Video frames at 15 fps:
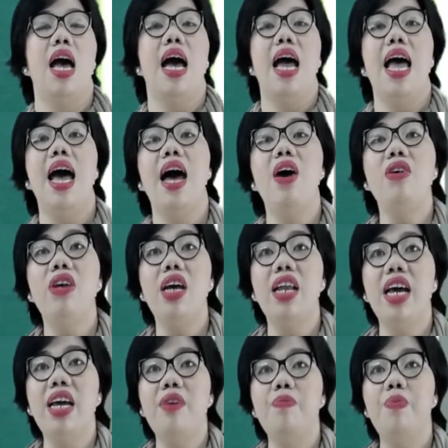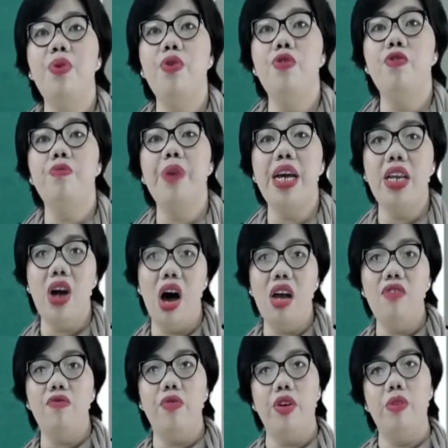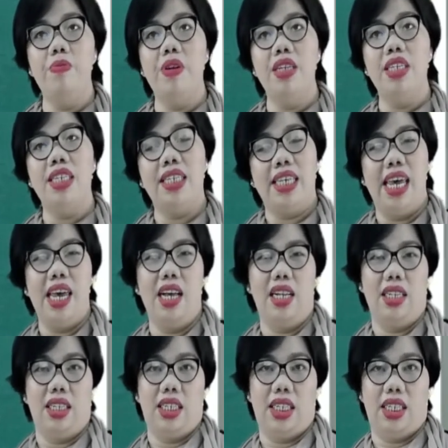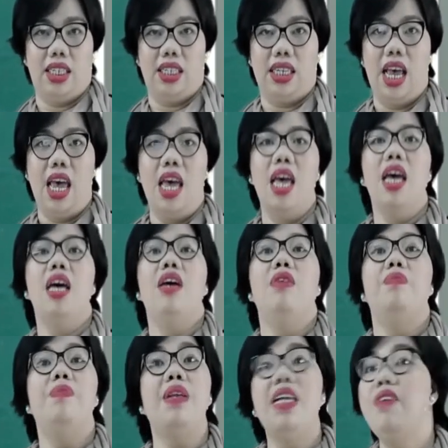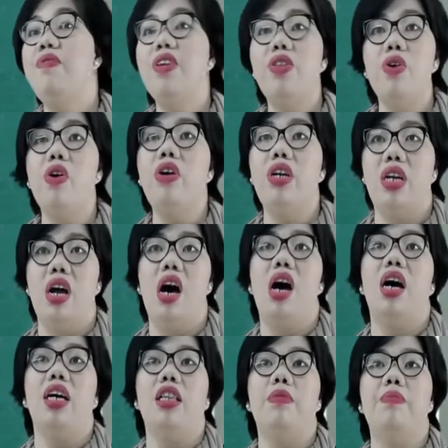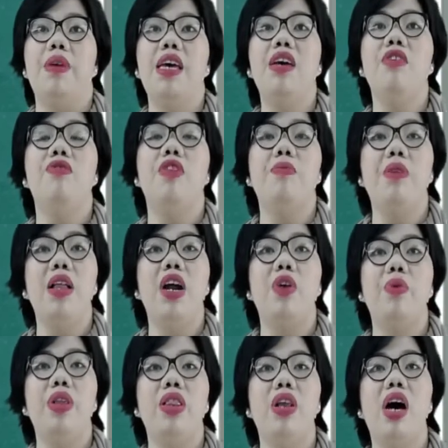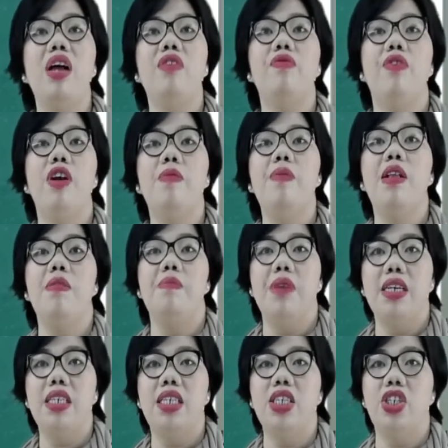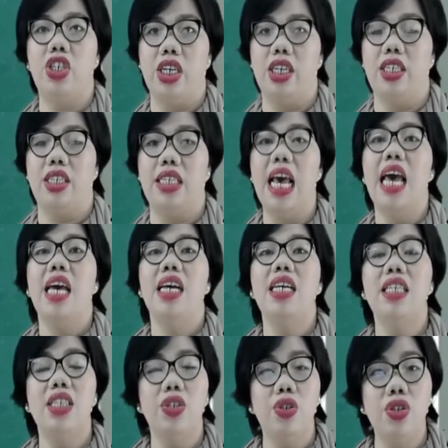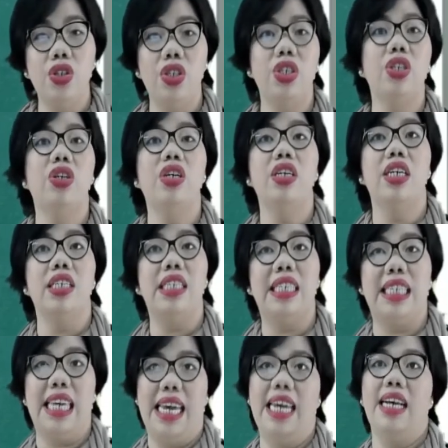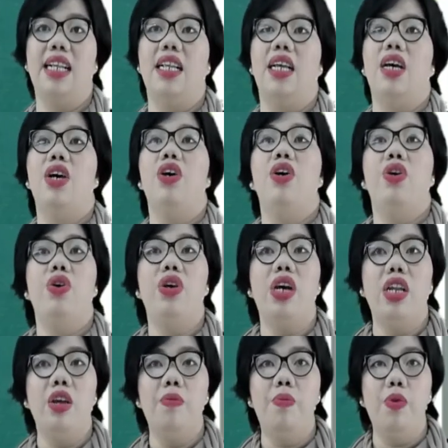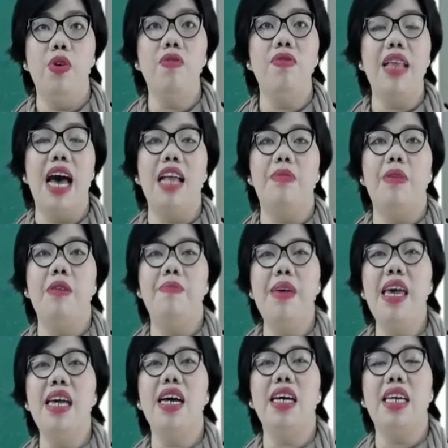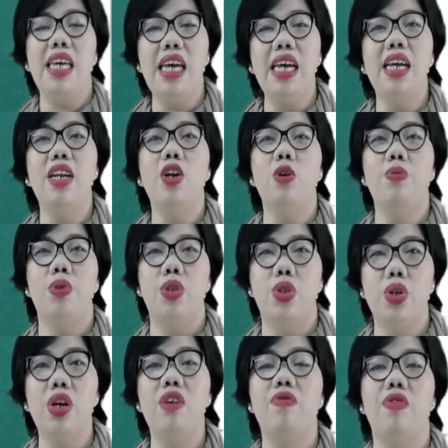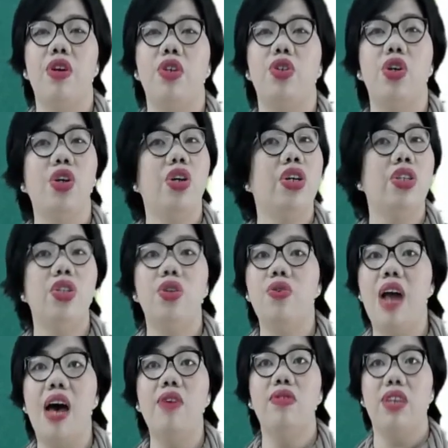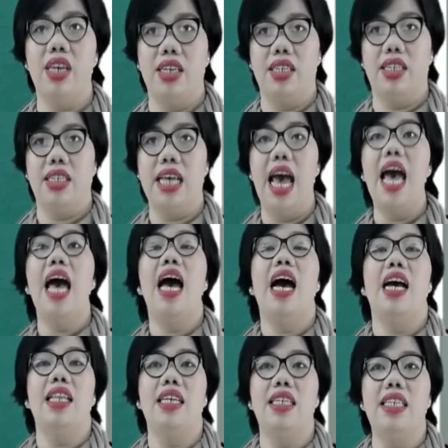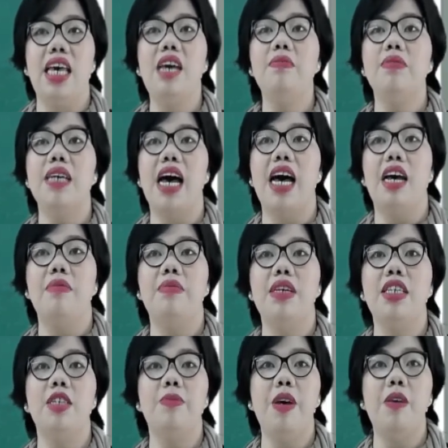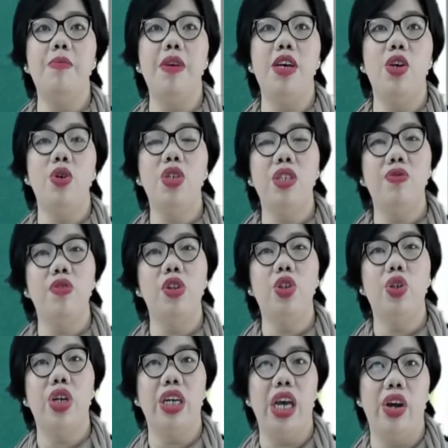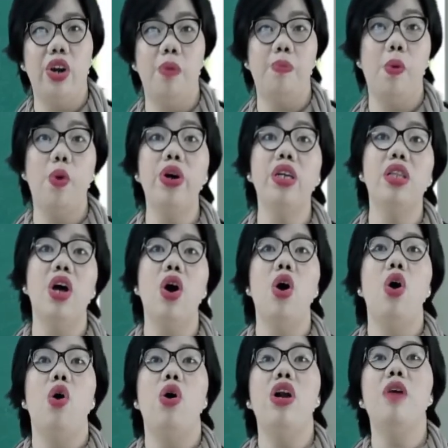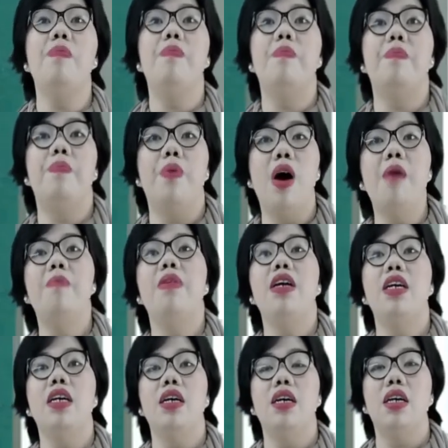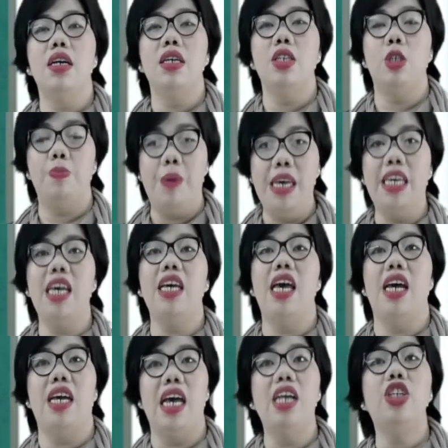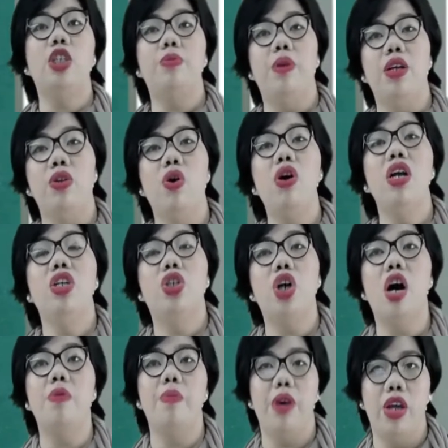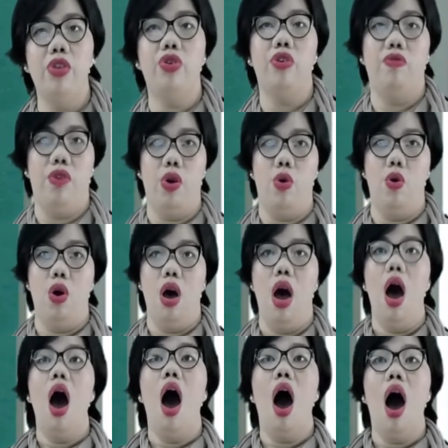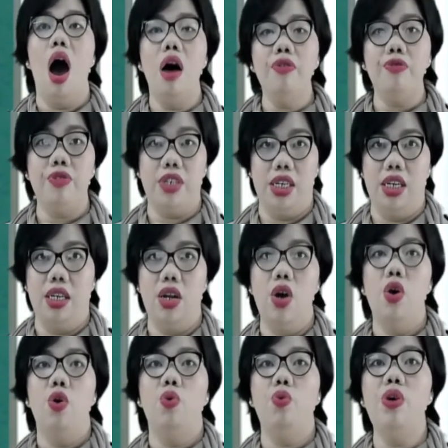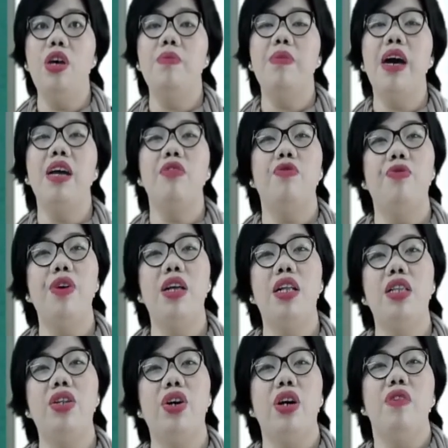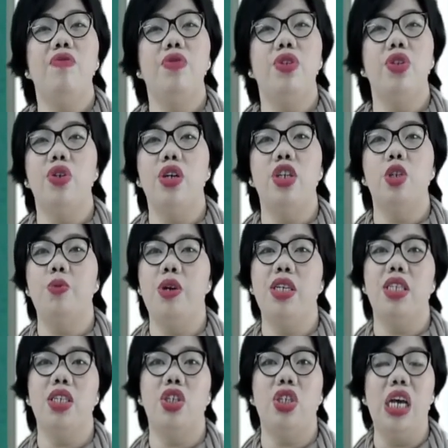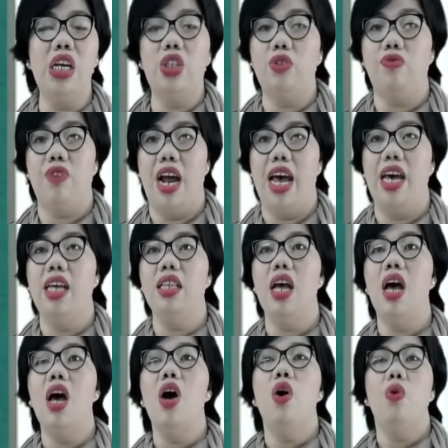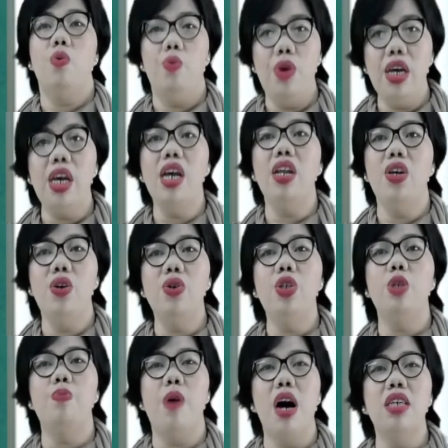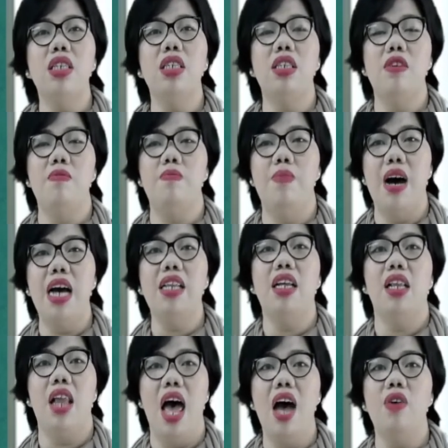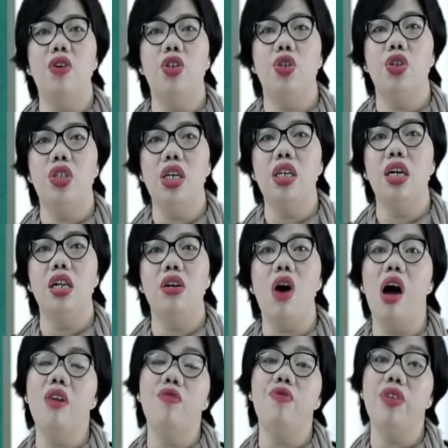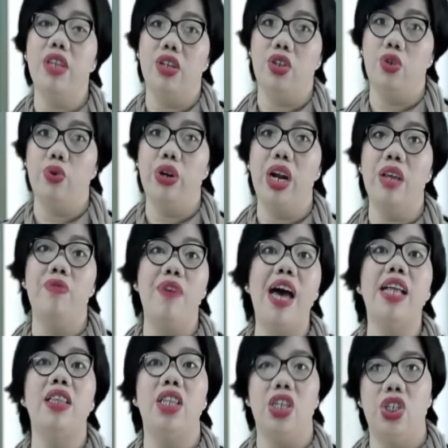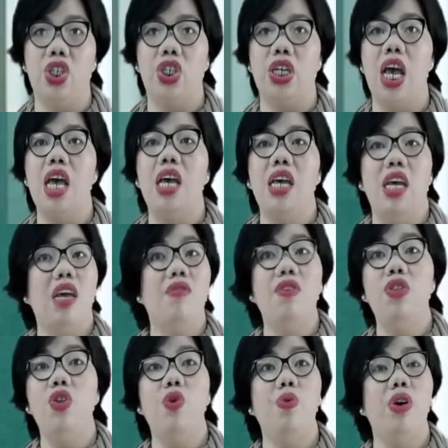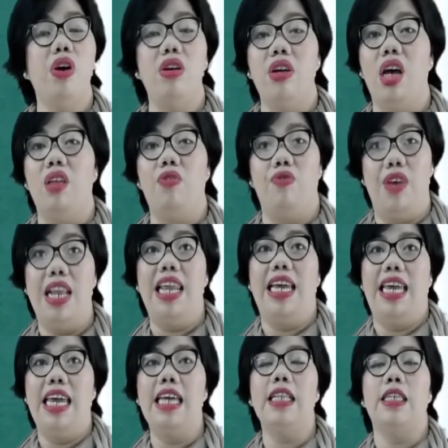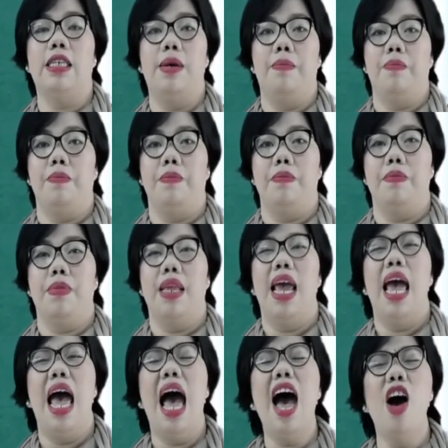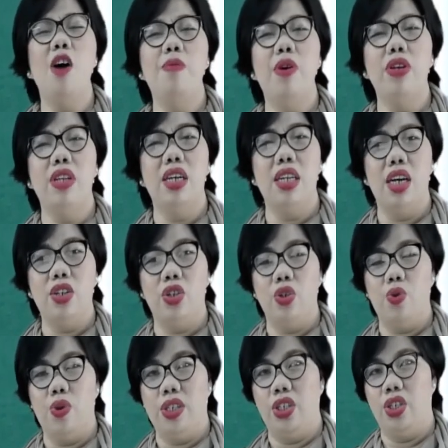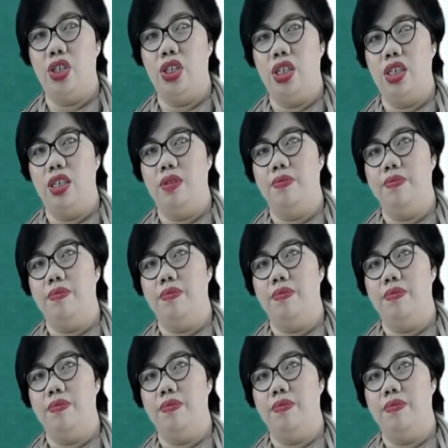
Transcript: How can I improve my nonverbal skills? Believe it or not, being familiar with nonverbal messages is considered a skill. You can improve that by being a keen observer to your surroundings. At the same time, this may be useful during a report or a public speaking engagement or a job interview. Often, we might feel nervous or experience a stage fright. We can use positive body language to signal confidence or advantage, even though we are not feeling it. How about the next question?